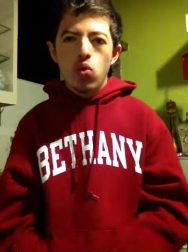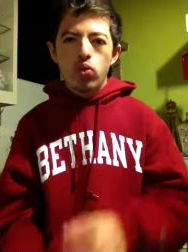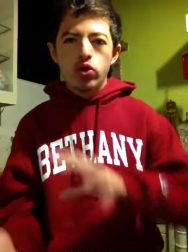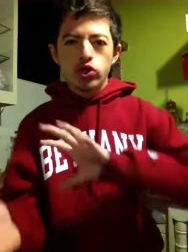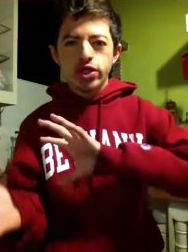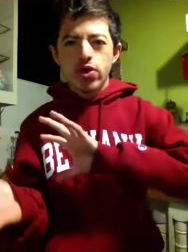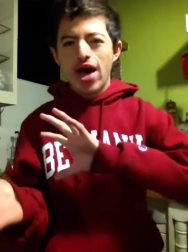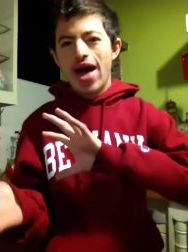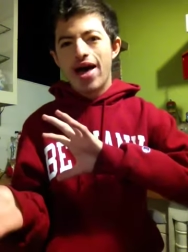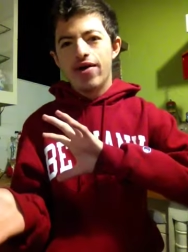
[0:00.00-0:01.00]
we also
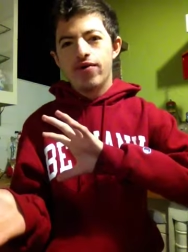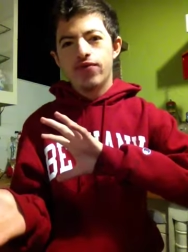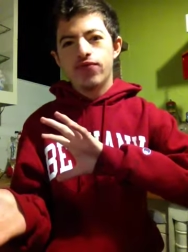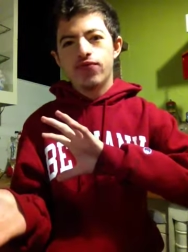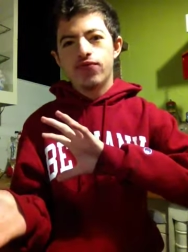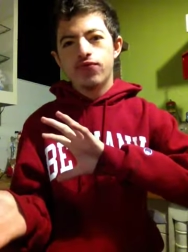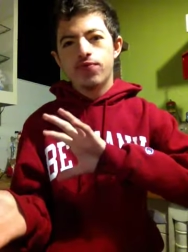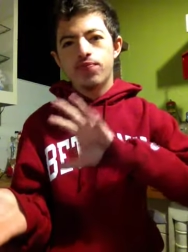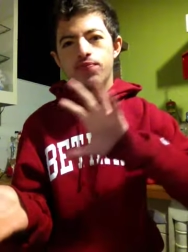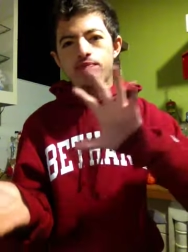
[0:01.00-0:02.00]
have
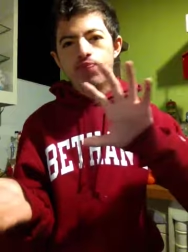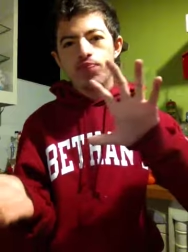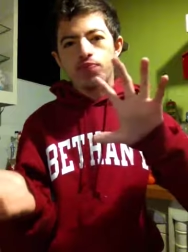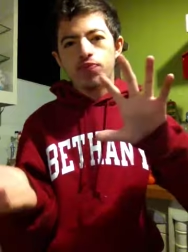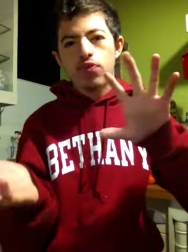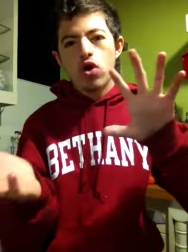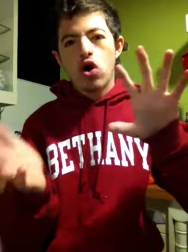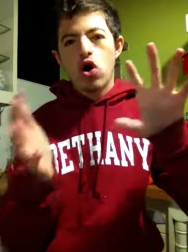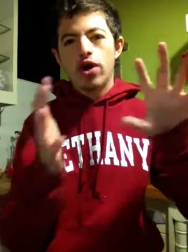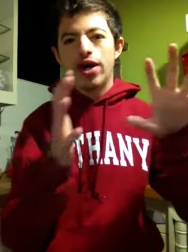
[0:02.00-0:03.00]

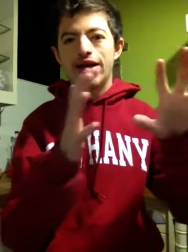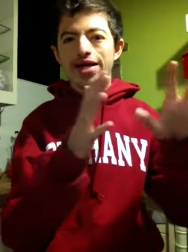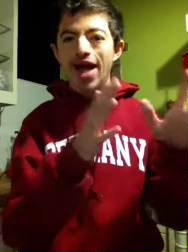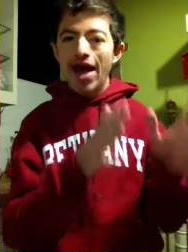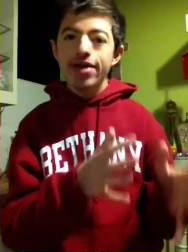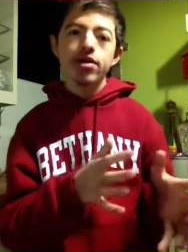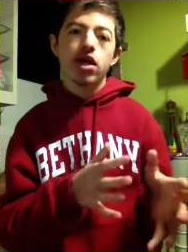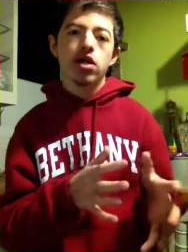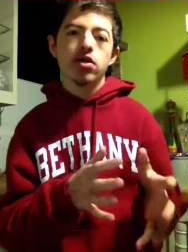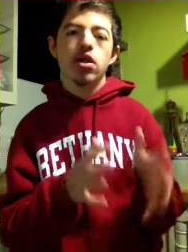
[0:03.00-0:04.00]
on
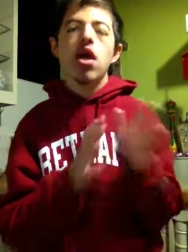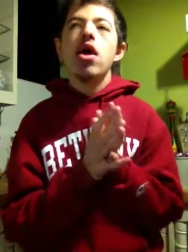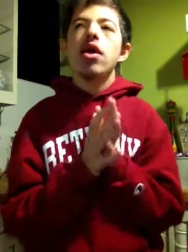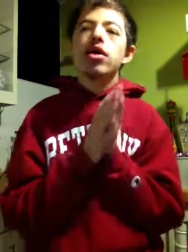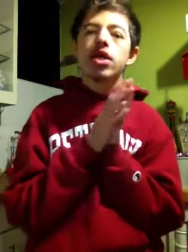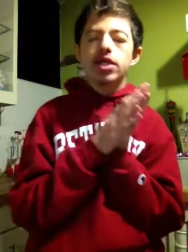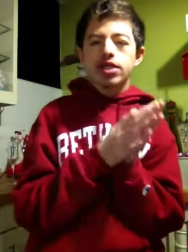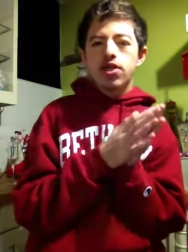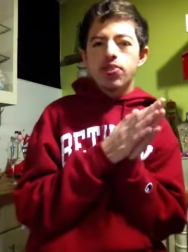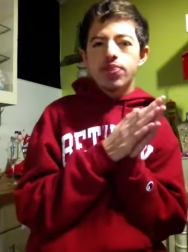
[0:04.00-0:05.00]
Gandalf,
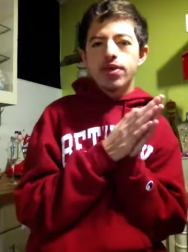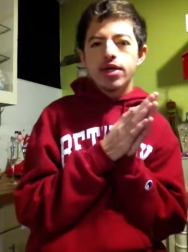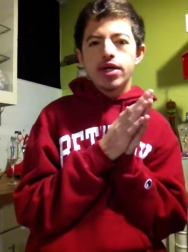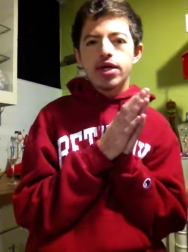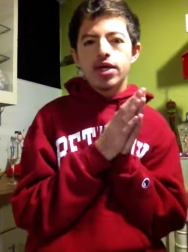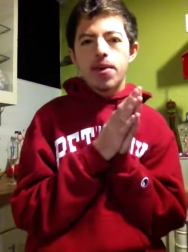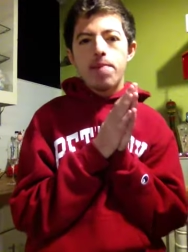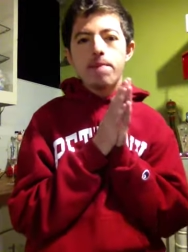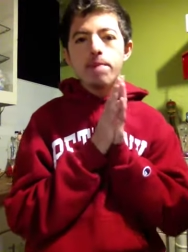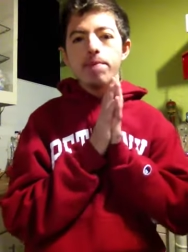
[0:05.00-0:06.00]
because the
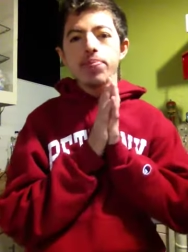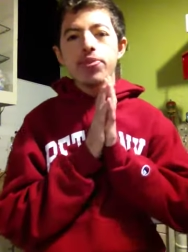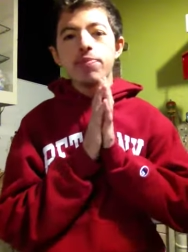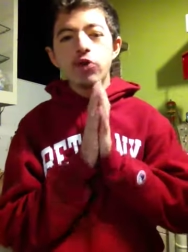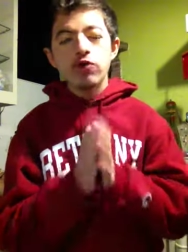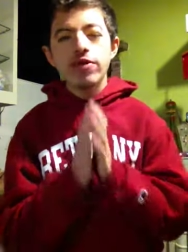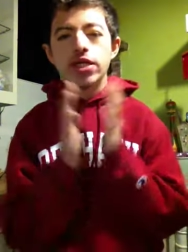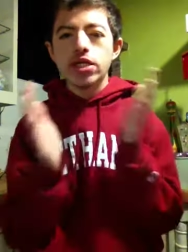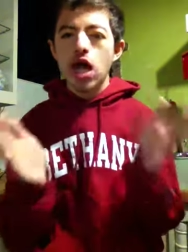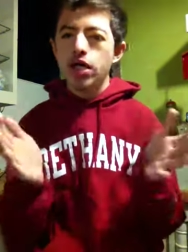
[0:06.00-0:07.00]
the movie
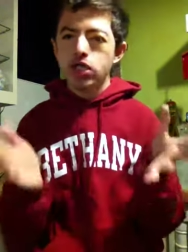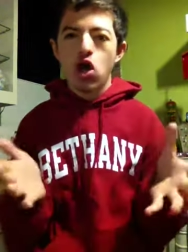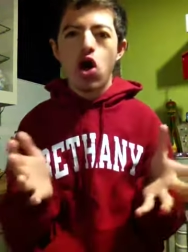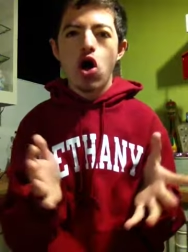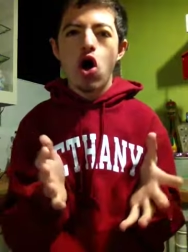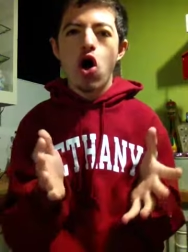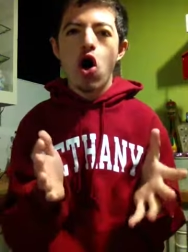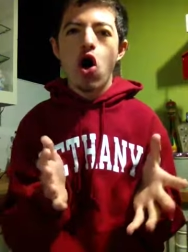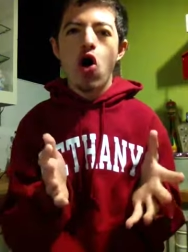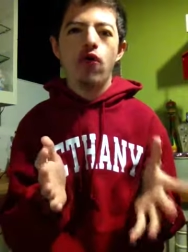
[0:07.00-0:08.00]
starts
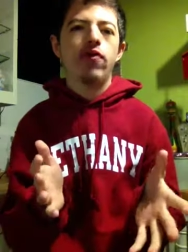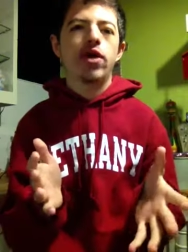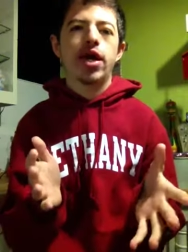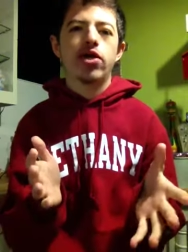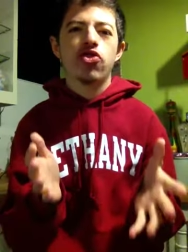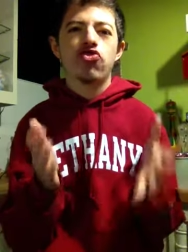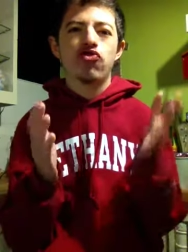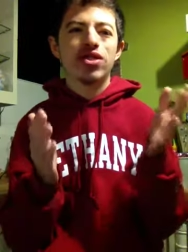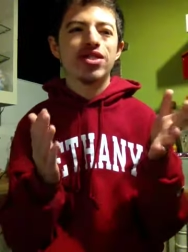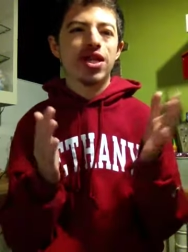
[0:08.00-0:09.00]
off in like
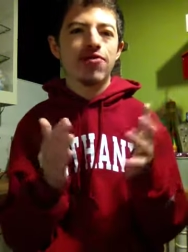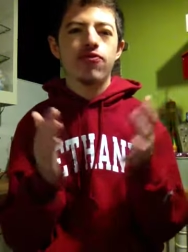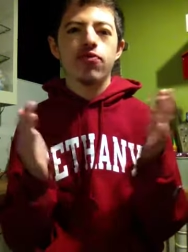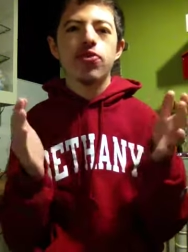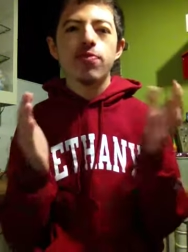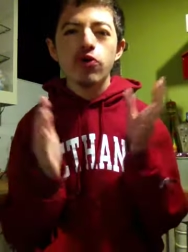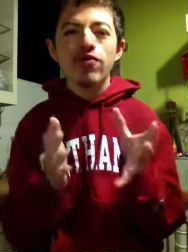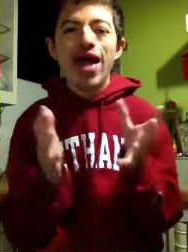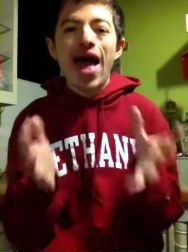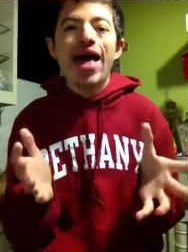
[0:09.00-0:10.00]
three different. The
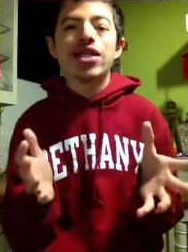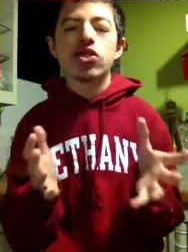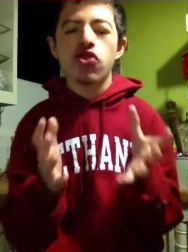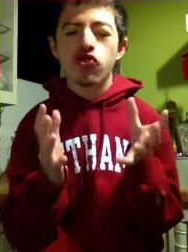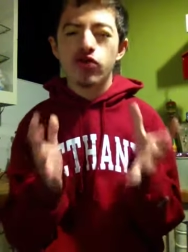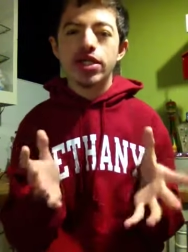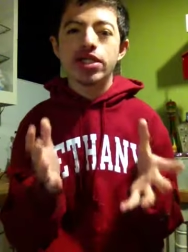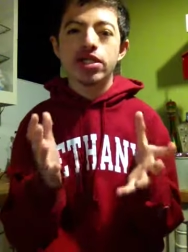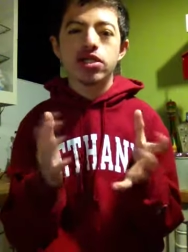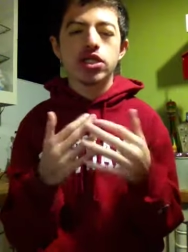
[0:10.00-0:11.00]
movie has
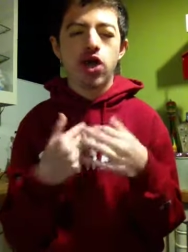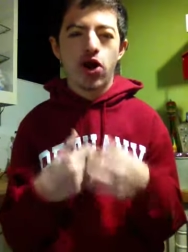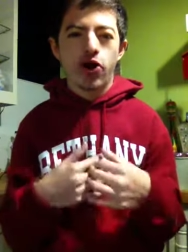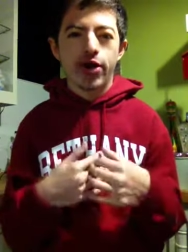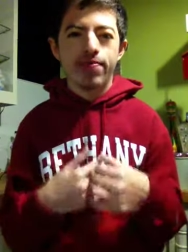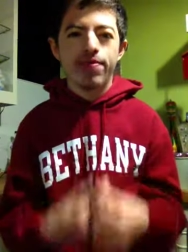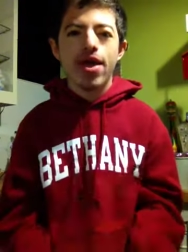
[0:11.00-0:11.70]
three. Sorry.